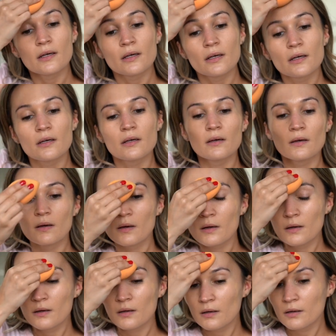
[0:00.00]

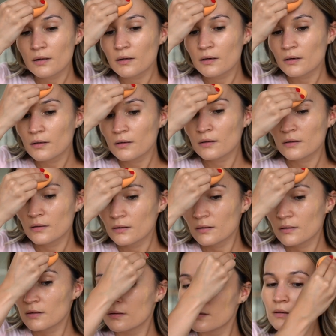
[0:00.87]

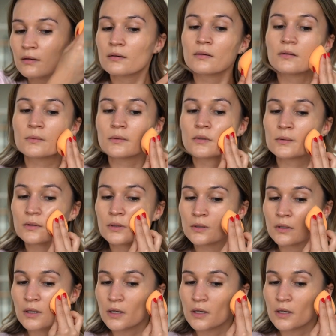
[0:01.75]
Nothing is said.